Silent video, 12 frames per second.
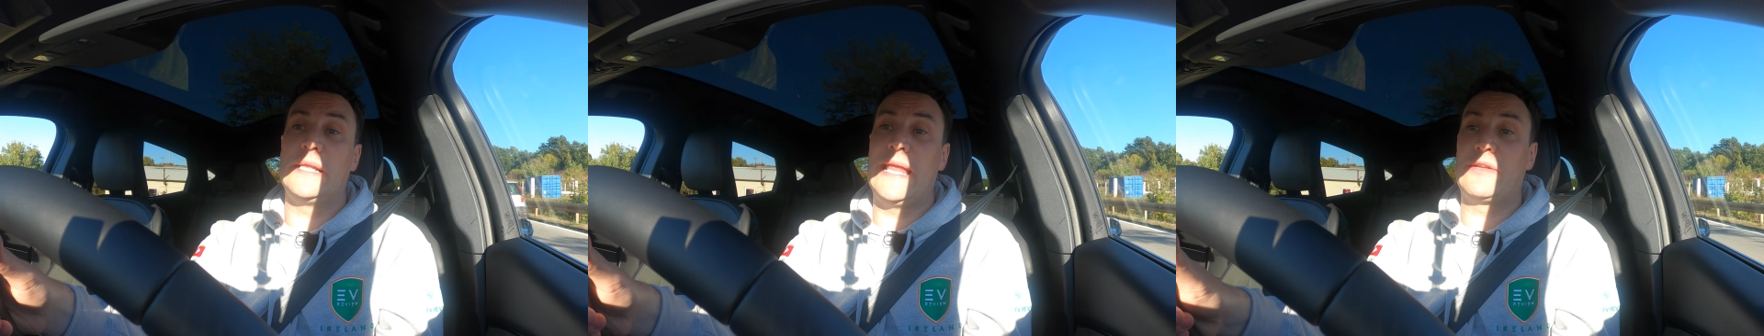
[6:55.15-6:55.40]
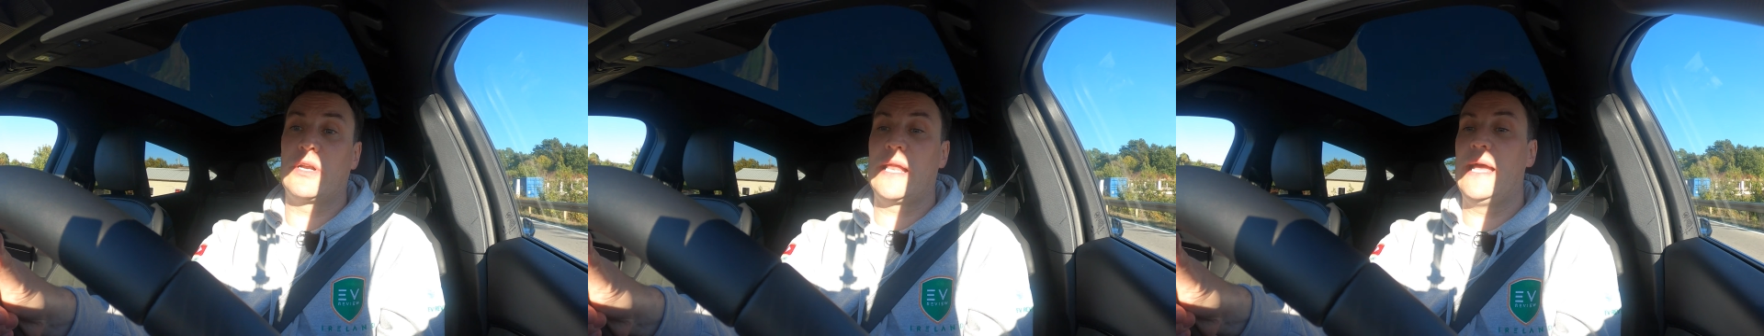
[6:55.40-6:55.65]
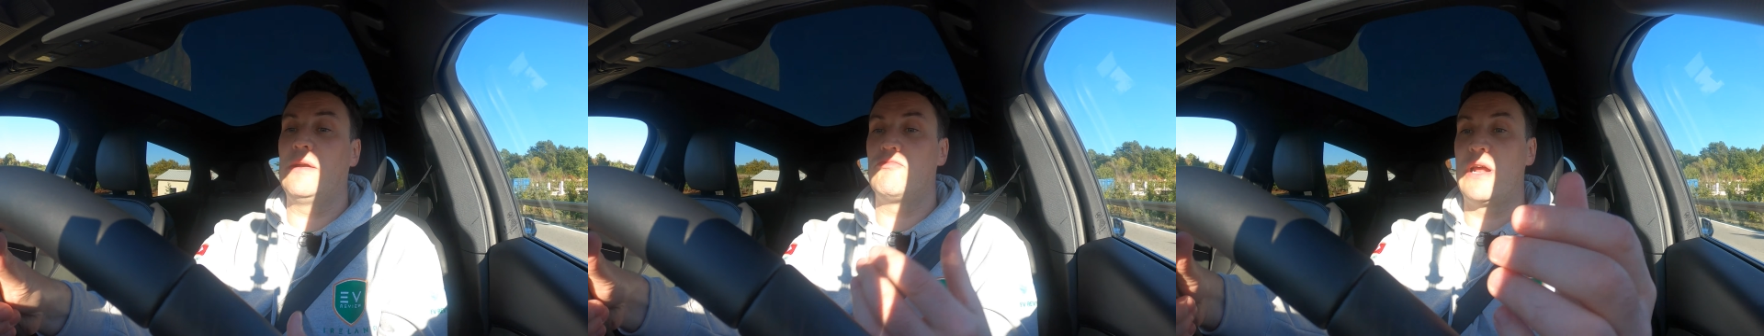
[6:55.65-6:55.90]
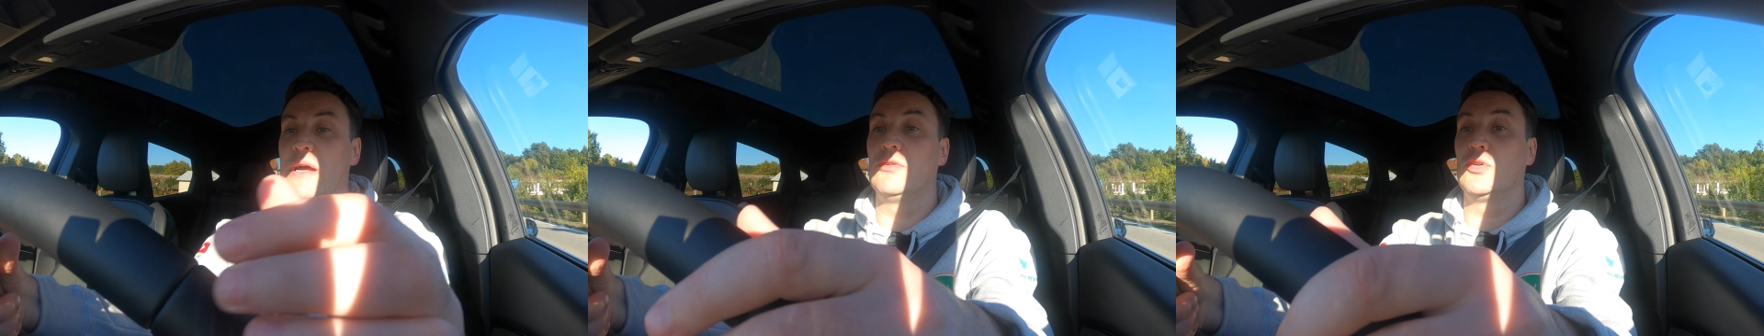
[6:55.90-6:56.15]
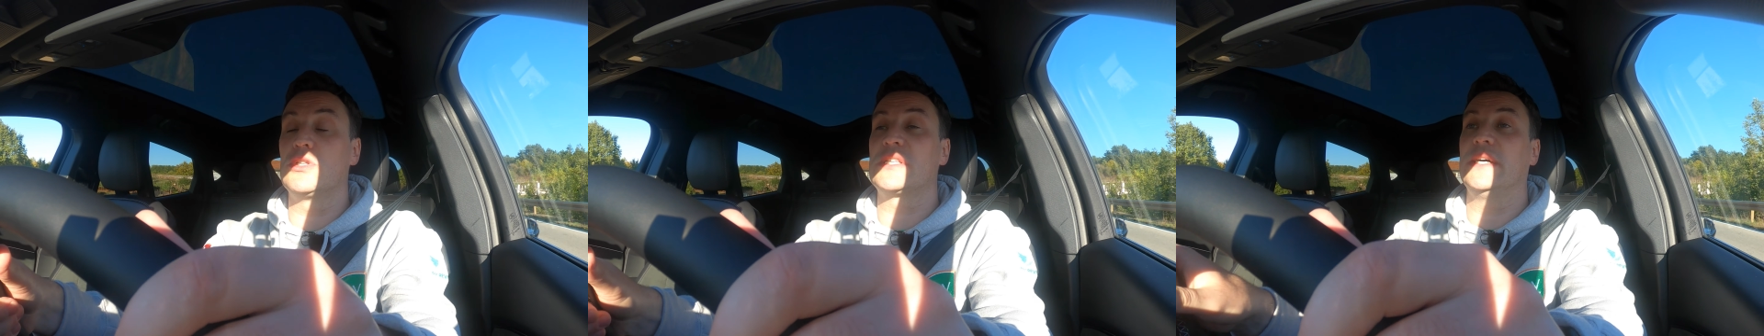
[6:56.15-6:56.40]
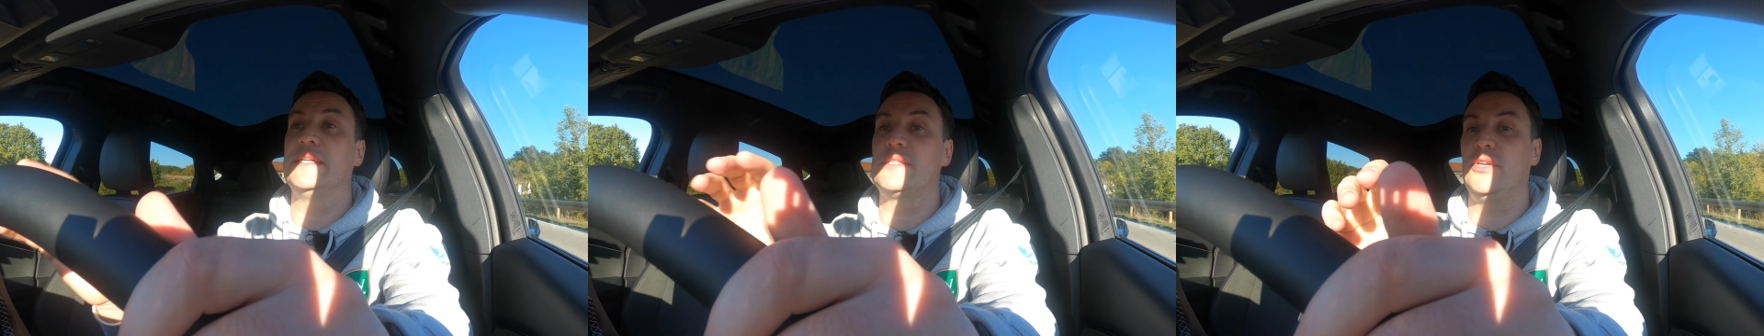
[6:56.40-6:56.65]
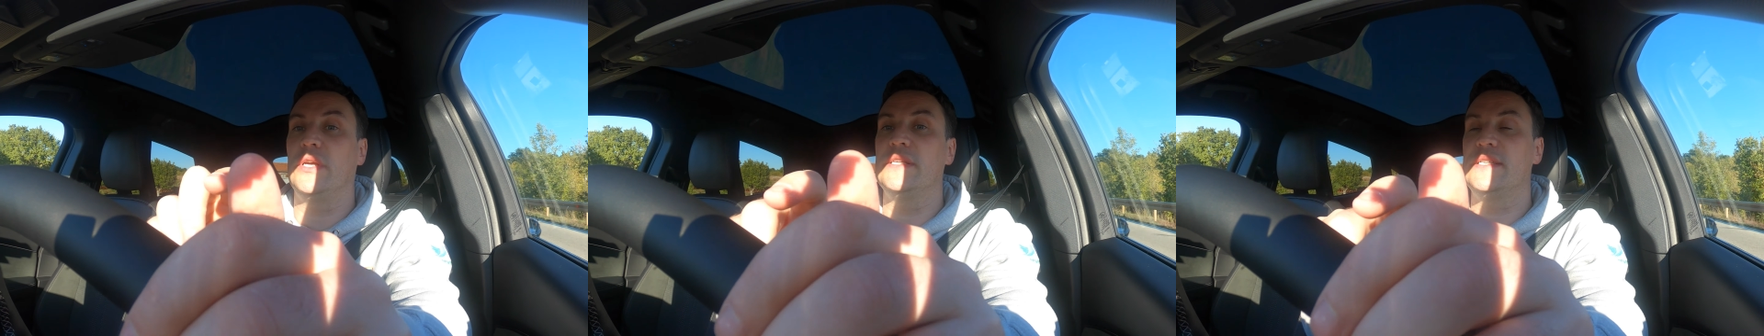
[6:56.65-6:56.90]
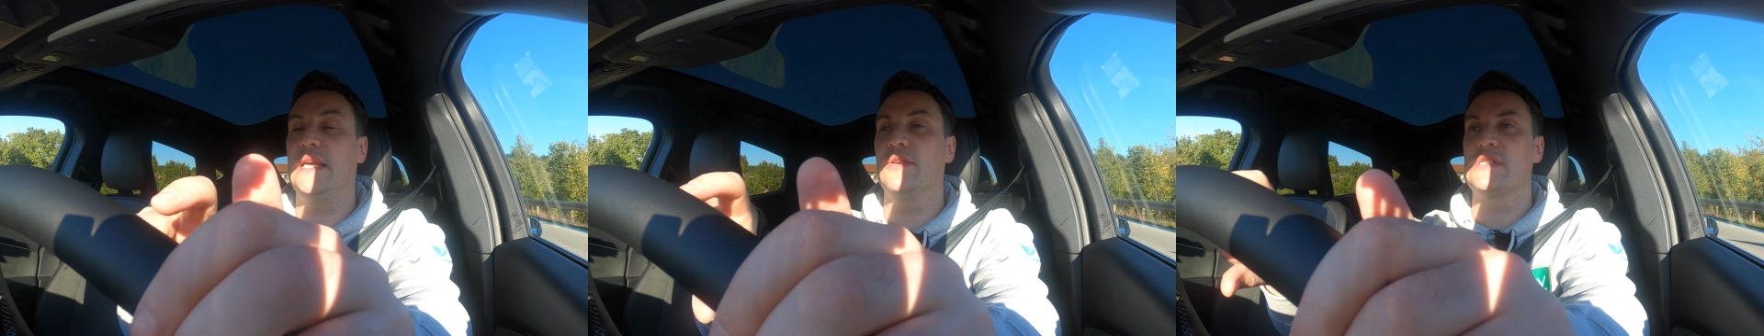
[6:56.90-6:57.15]
leather clad, round, good size, so you can
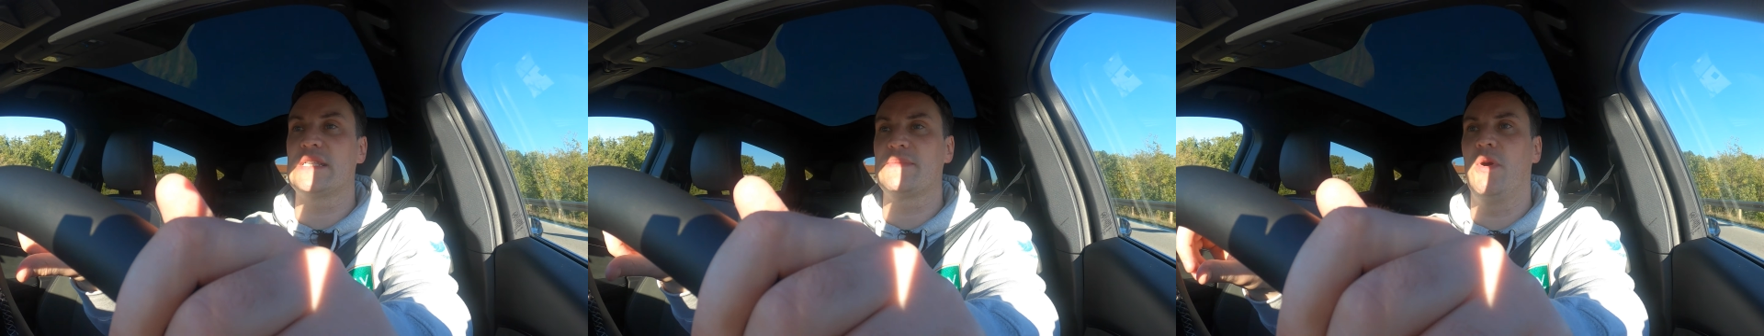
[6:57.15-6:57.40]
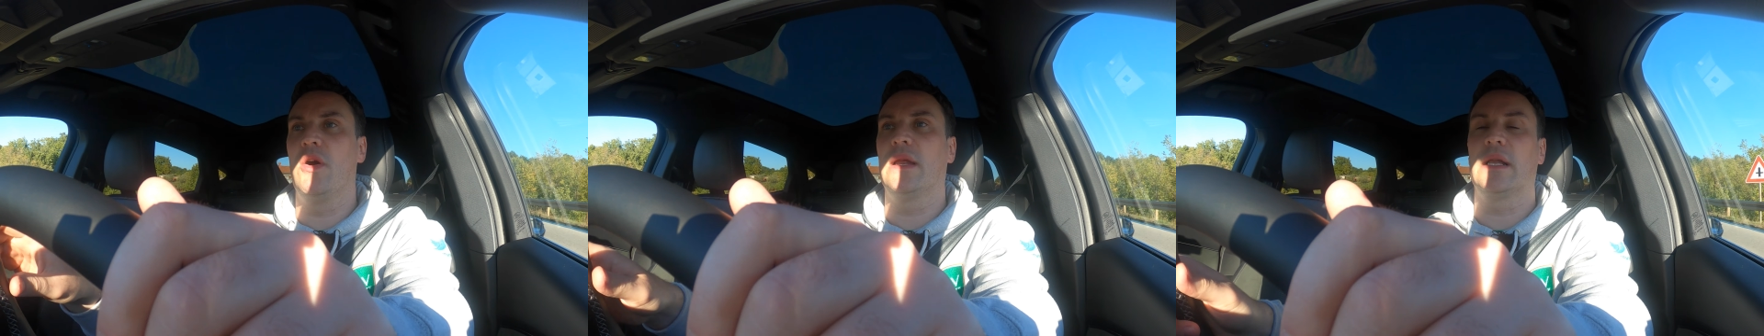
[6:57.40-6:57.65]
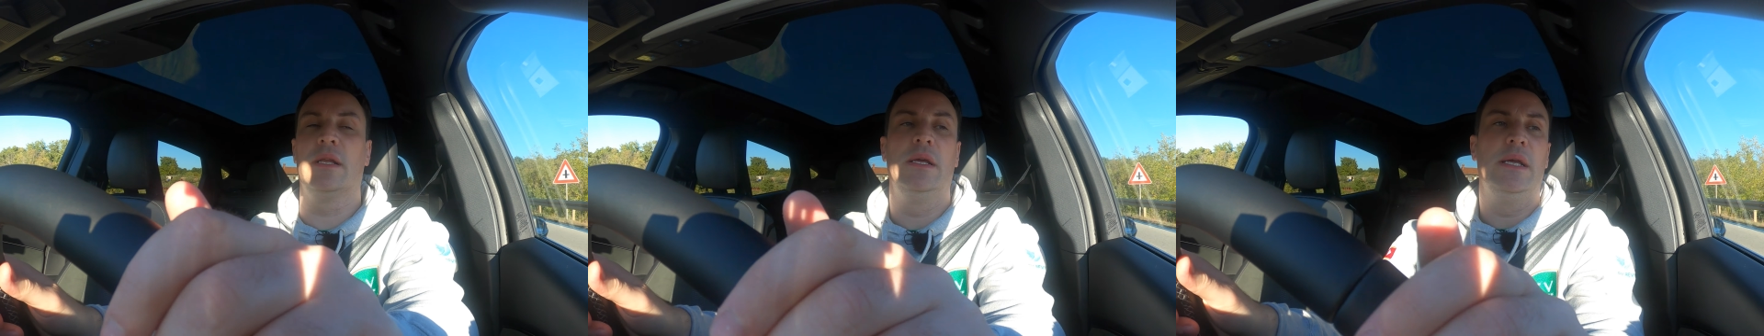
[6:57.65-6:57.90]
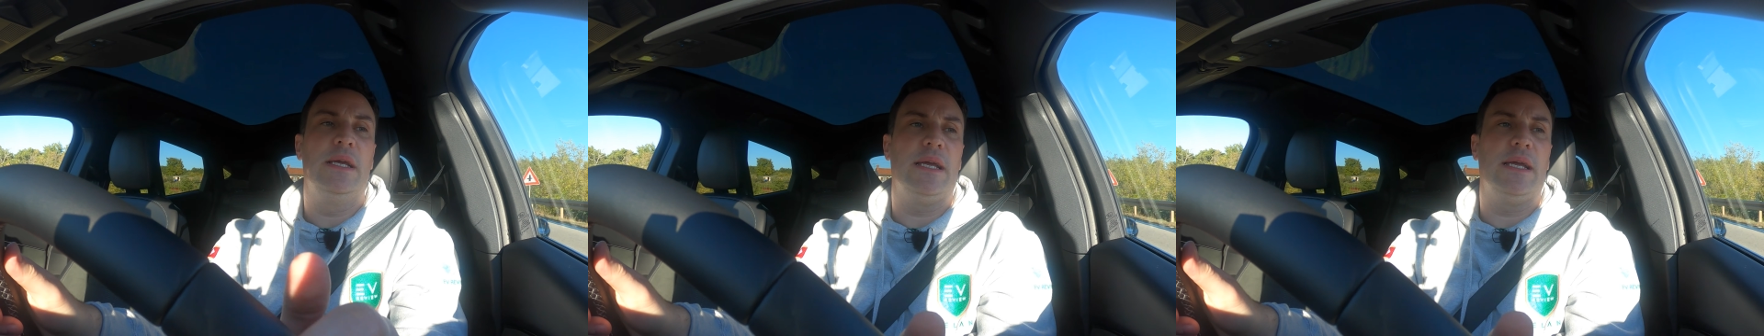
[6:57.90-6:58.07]
see there's a small little